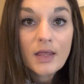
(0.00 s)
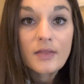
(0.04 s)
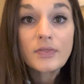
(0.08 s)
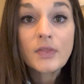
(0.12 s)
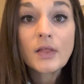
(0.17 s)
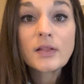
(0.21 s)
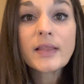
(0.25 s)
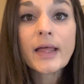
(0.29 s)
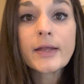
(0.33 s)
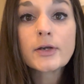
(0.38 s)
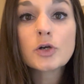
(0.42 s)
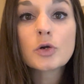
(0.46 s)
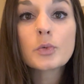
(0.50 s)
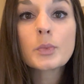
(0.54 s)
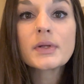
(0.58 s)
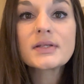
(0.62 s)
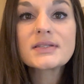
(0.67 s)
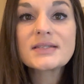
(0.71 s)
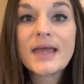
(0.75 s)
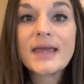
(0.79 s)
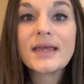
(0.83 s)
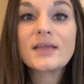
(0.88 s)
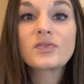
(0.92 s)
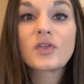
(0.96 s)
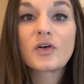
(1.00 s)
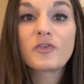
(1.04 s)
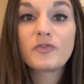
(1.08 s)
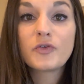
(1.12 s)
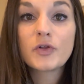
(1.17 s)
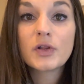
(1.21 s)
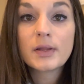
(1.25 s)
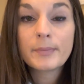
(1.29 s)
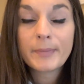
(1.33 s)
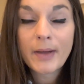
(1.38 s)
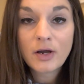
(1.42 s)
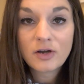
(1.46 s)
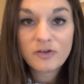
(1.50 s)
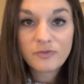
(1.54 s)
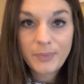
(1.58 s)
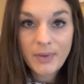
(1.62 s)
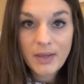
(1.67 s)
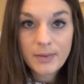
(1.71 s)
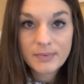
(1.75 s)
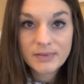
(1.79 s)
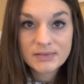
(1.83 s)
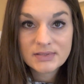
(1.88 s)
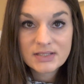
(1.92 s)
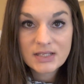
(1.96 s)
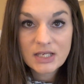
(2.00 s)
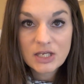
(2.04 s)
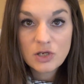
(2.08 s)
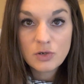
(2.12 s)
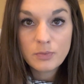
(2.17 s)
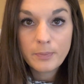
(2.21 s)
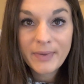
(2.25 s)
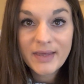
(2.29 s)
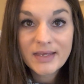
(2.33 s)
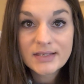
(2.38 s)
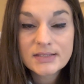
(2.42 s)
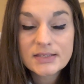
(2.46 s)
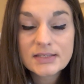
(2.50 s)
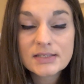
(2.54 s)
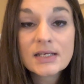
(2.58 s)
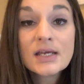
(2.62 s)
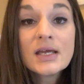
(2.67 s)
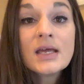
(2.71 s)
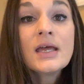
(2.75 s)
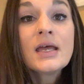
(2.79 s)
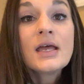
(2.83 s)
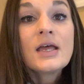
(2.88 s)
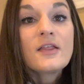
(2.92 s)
The lender will take the full amount of payments that you missed.